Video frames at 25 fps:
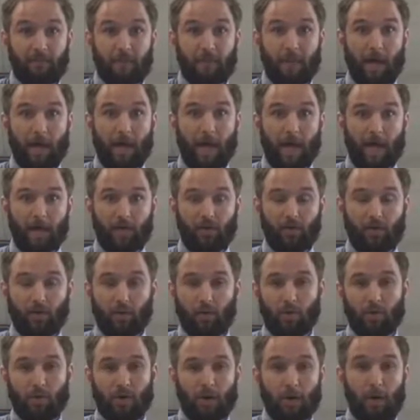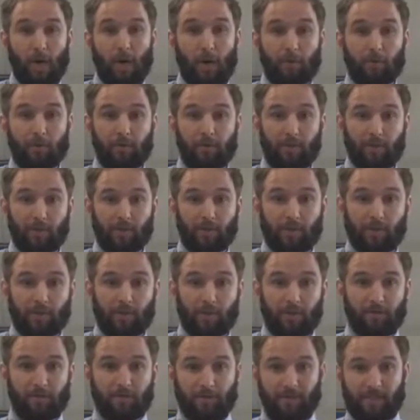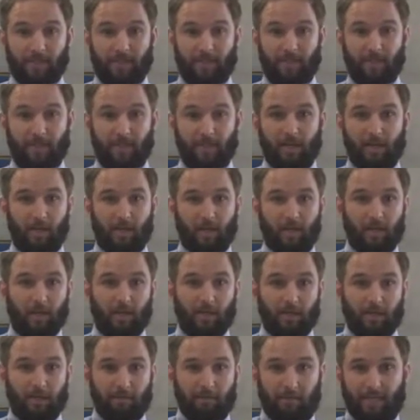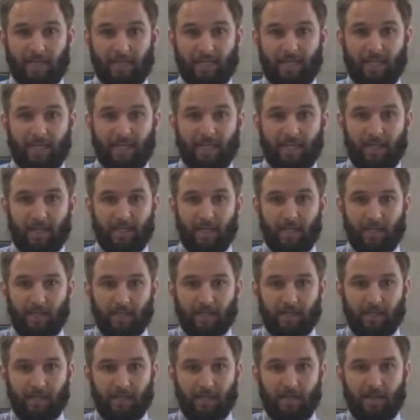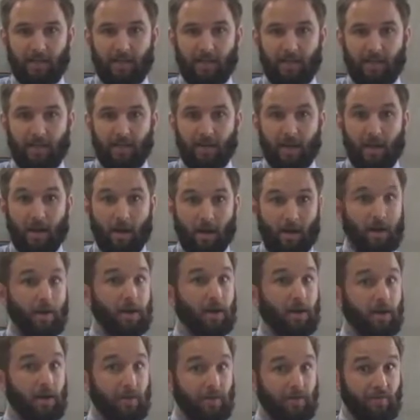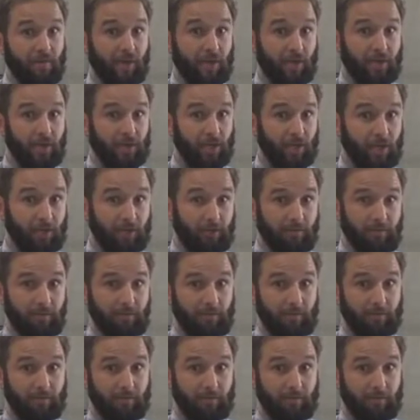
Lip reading: from the hot core up towards the surface, causing plate tectonics. Convection.